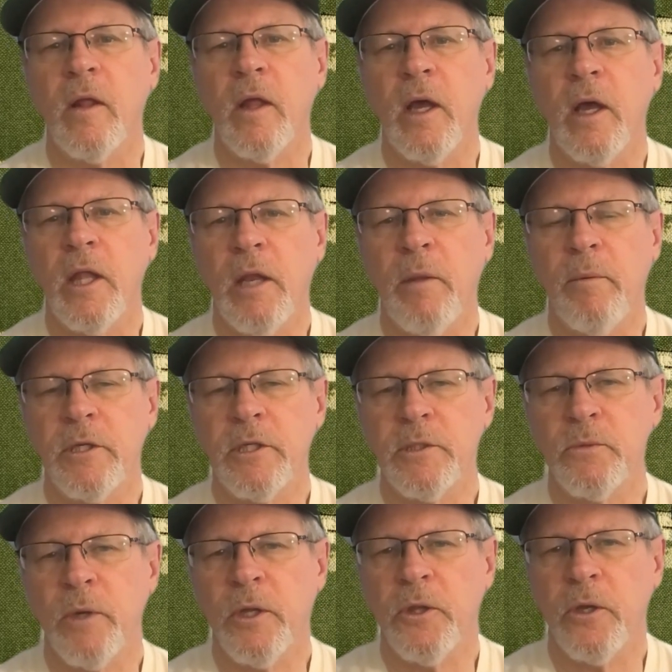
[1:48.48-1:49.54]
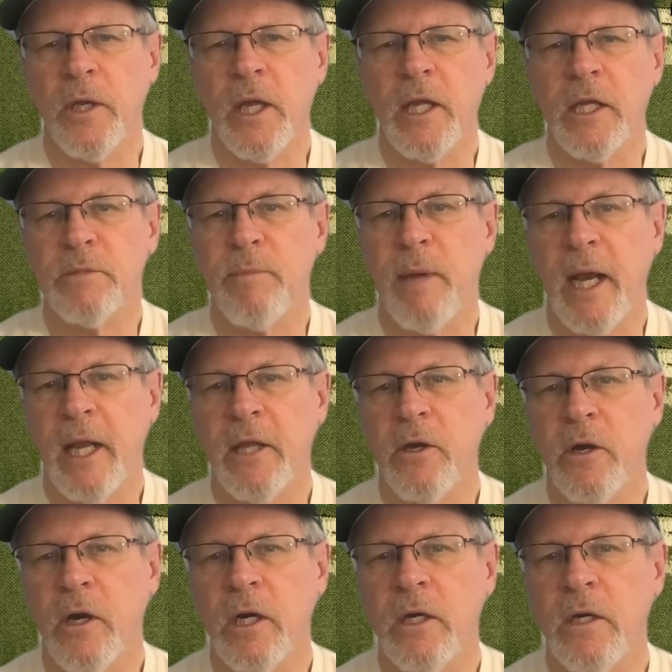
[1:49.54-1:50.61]
that he pitches with. You get his batting
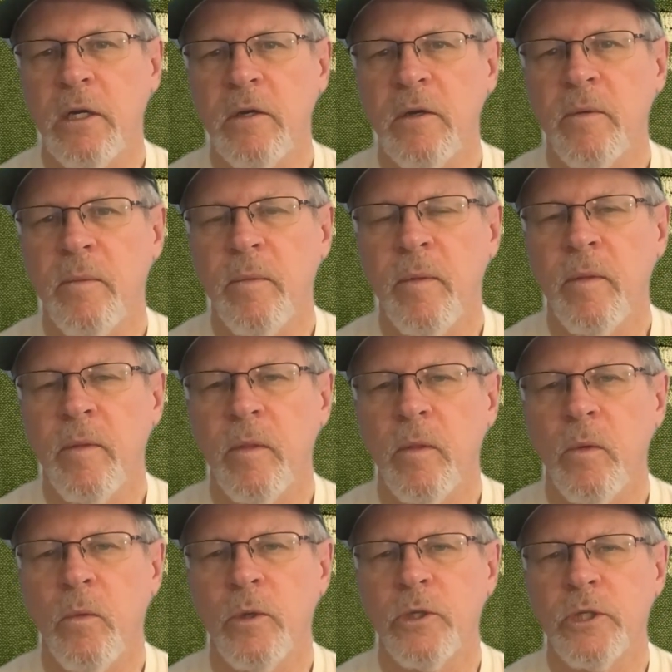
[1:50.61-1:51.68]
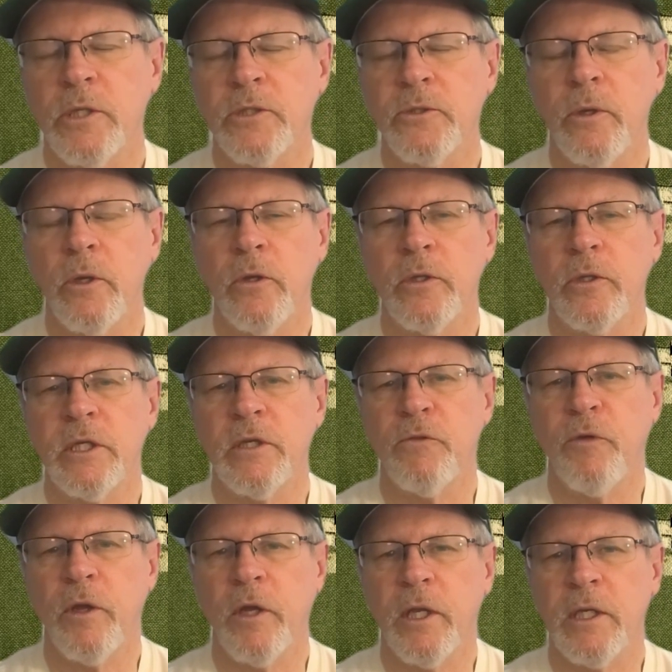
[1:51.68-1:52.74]
card, which also includes his
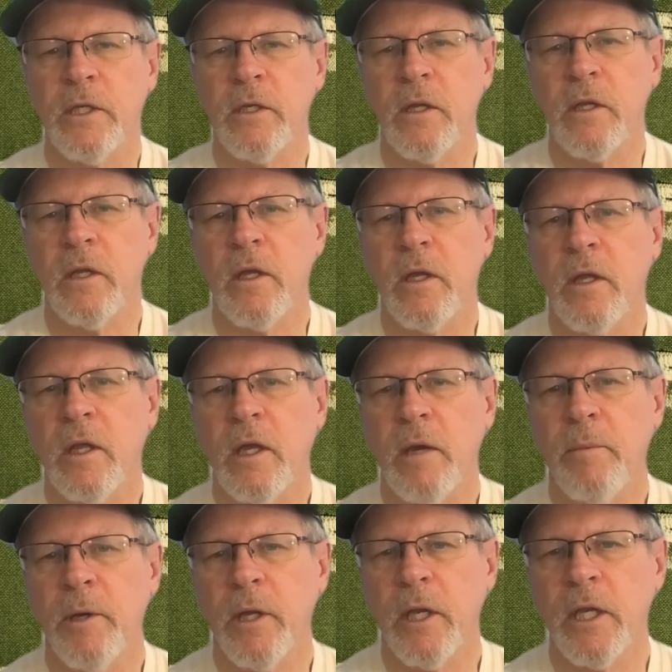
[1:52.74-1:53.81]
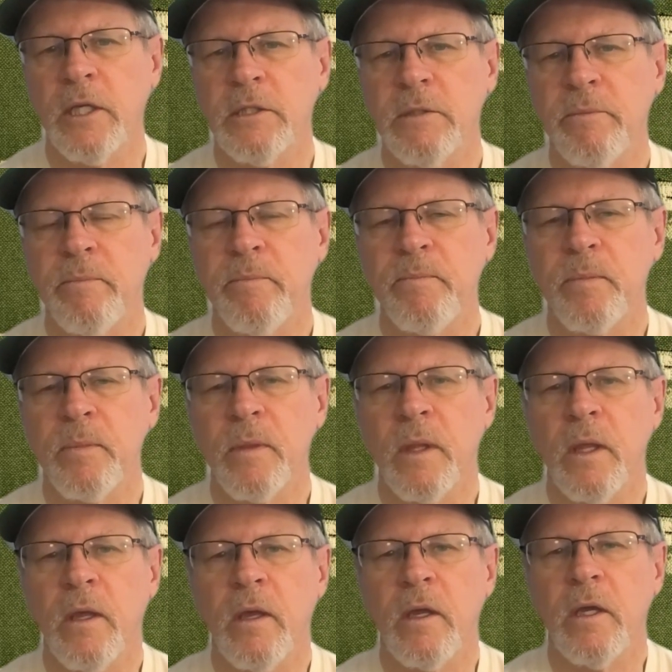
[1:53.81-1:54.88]
fielding abilities.
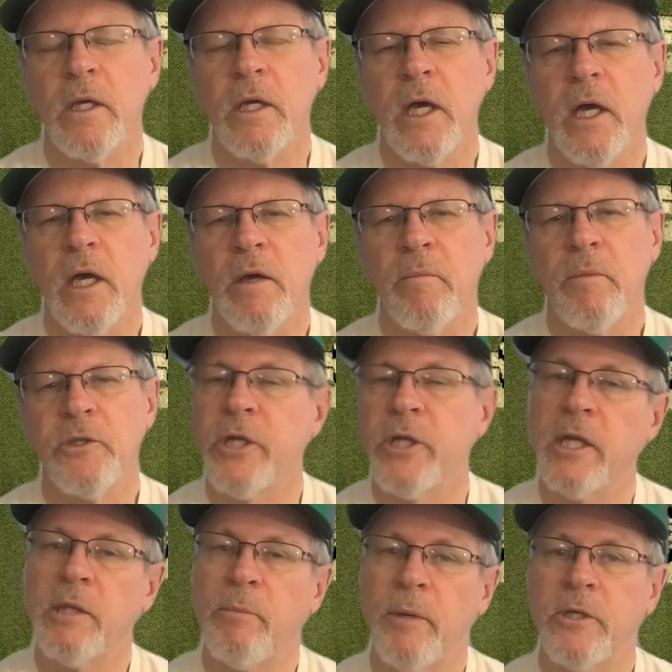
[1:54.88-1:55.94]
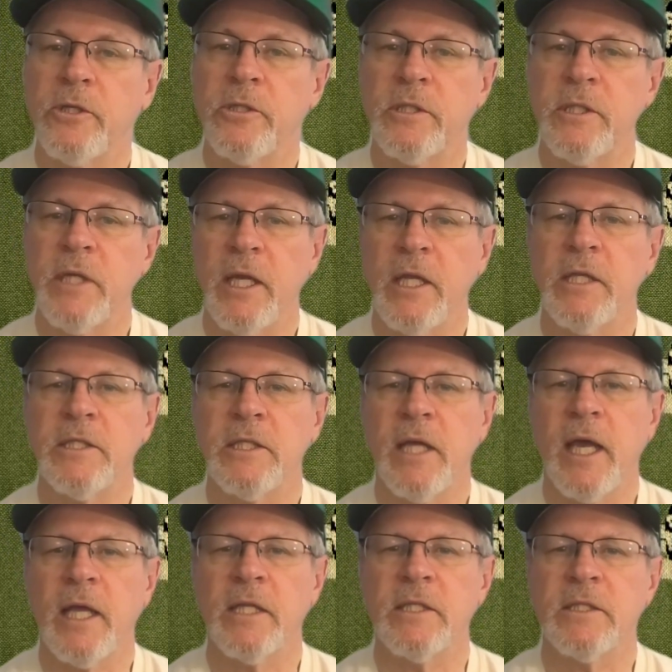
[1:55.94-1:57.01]
But you get the pitcher's hitting
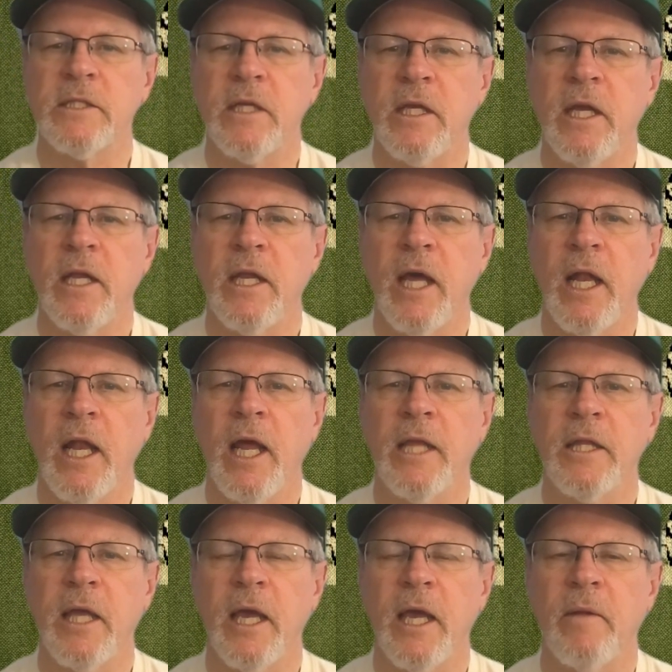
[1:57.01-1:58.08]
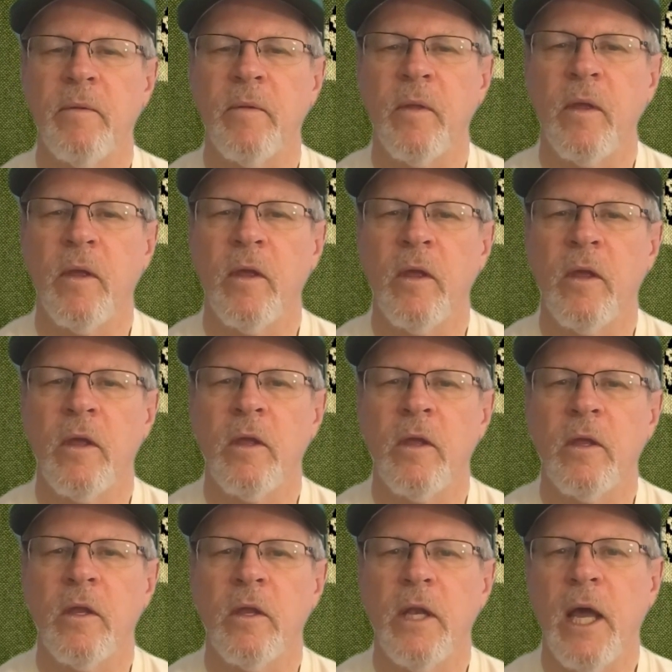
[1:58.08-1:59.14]
stats, and I like that.
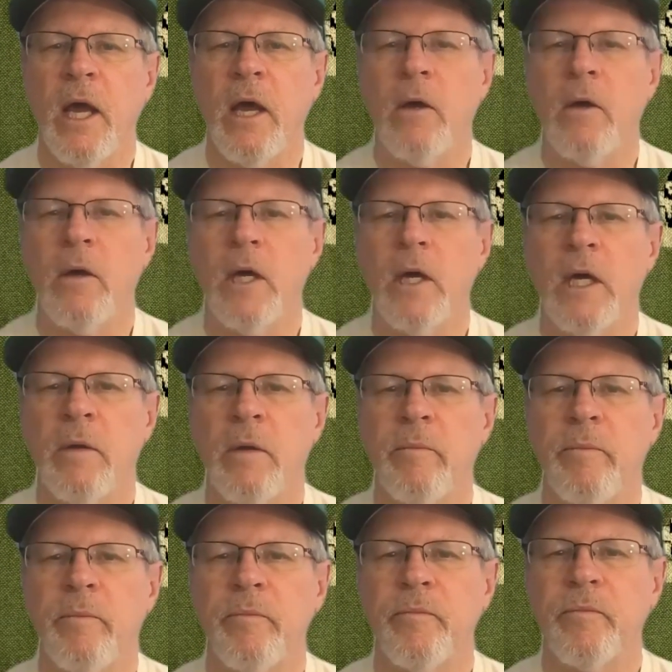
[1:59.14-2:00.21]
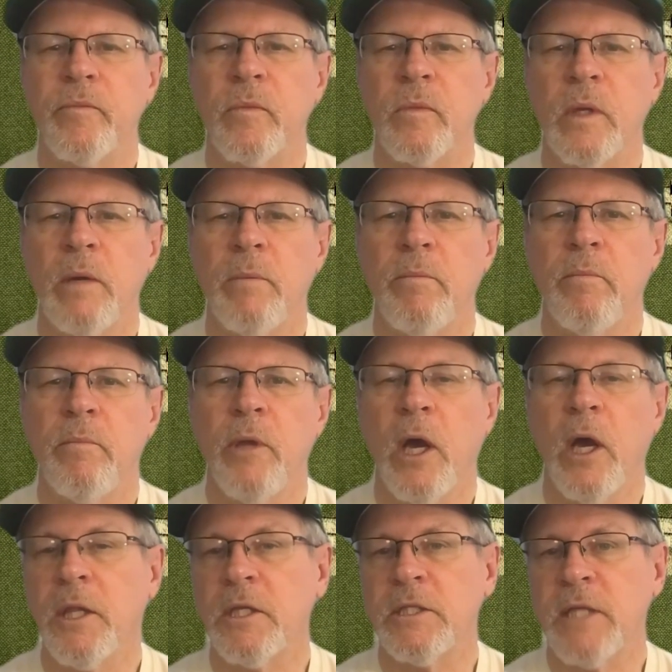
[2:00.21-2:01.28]
Now,
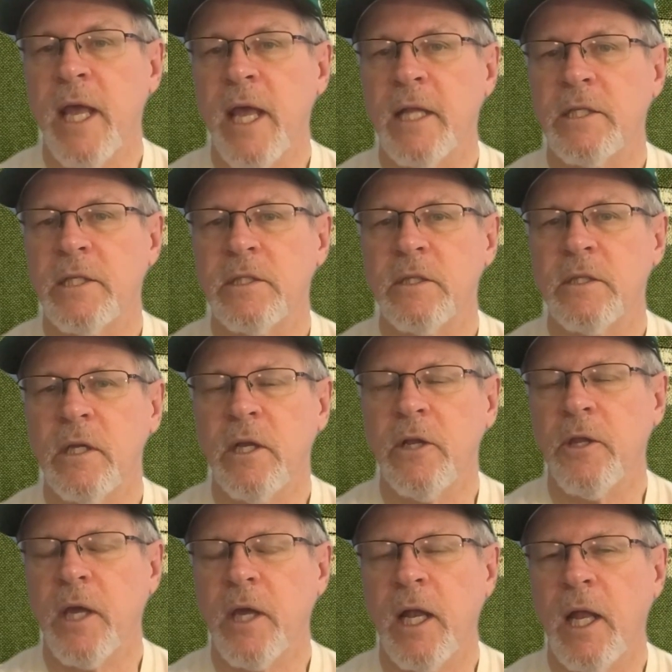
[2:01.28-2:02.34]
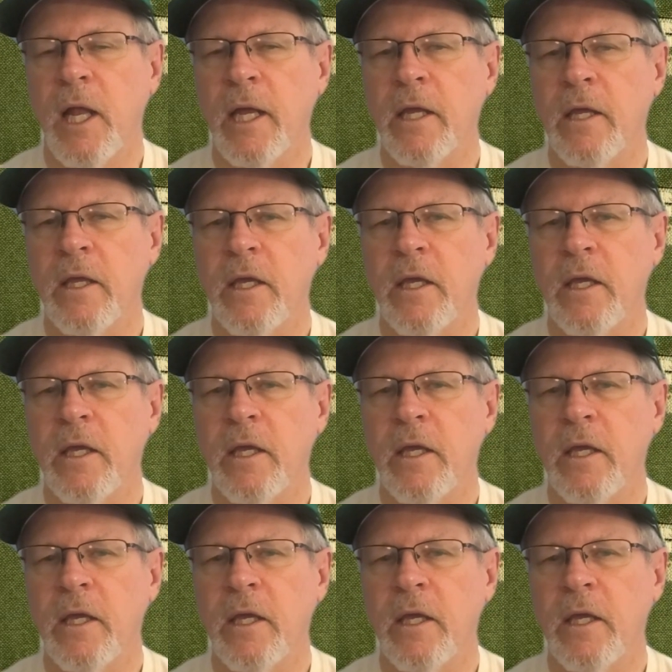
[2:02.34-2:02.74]
beyond the stats, another thing I like